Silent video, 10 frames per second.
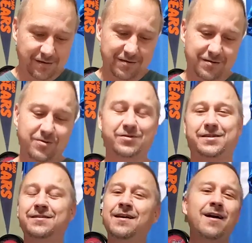Looney.
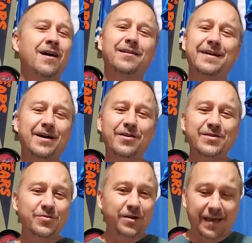Like, are
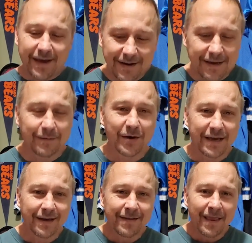you kidding
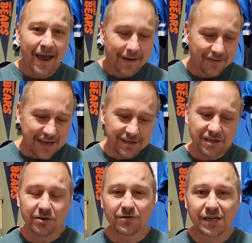me? These
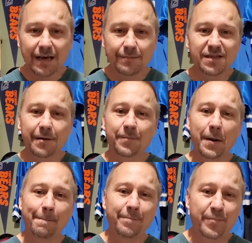two teams have
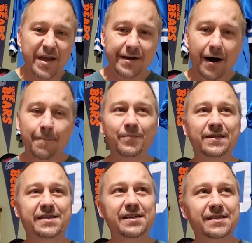been beat up.
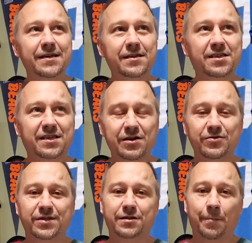Doesn't
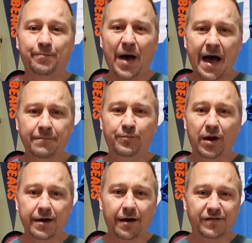excuse the bad
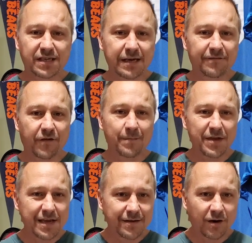play I've seen from
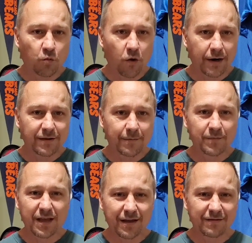either one of them,
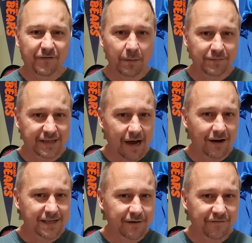from
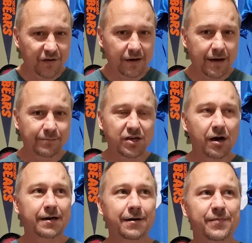Dallas and Philly I'm
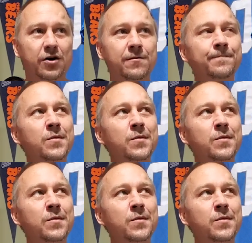talking about.